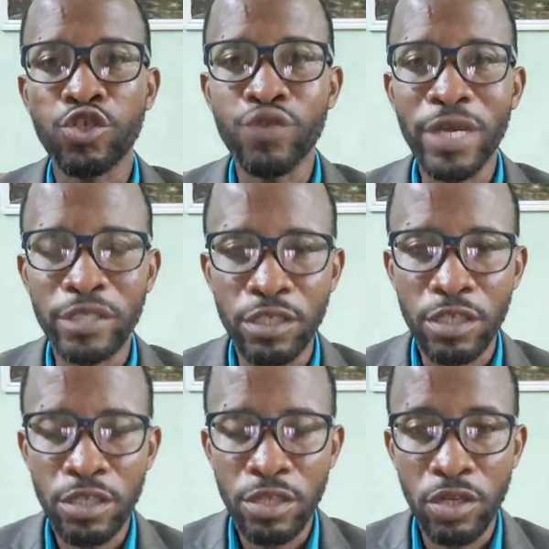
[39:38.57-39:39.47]
to
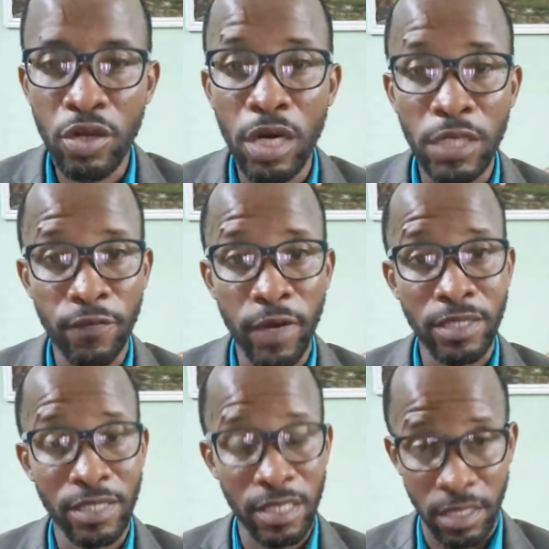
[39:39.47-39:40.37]
stretch the law
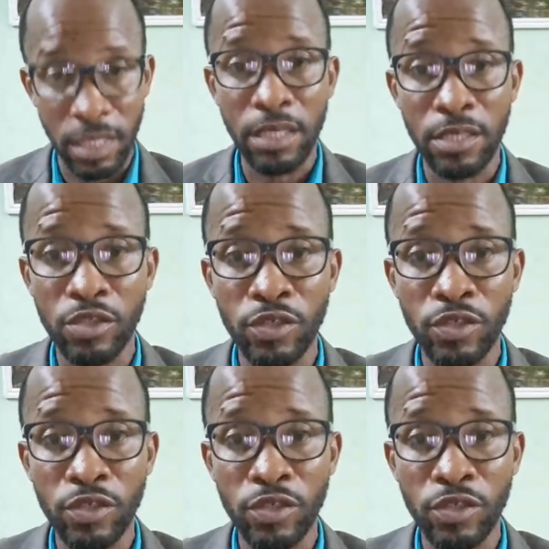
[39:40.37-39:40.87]
as far as they think